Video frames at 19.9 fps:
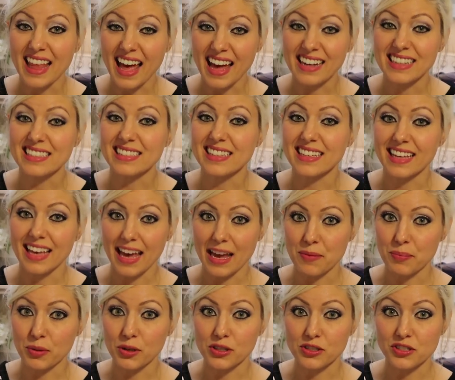that is the
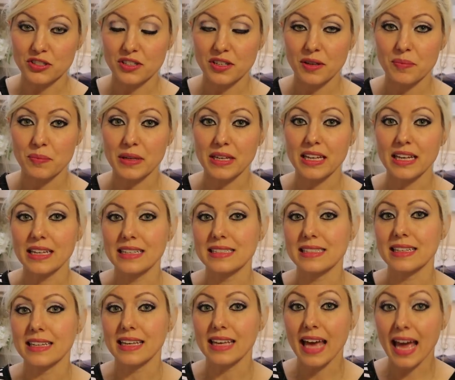capers
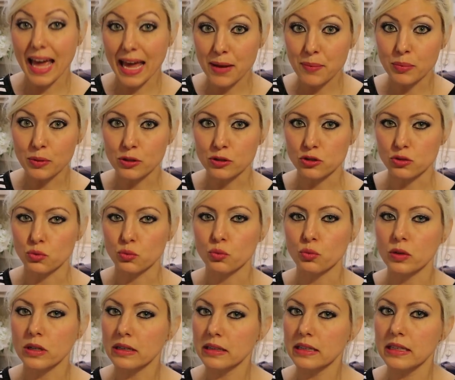because the capers
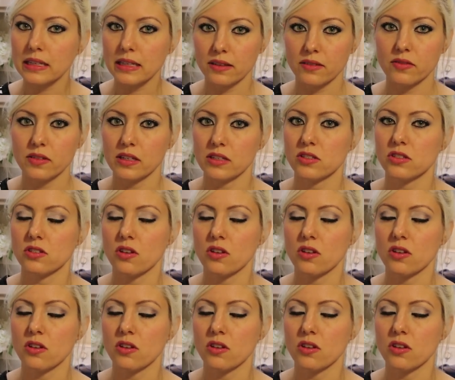really give this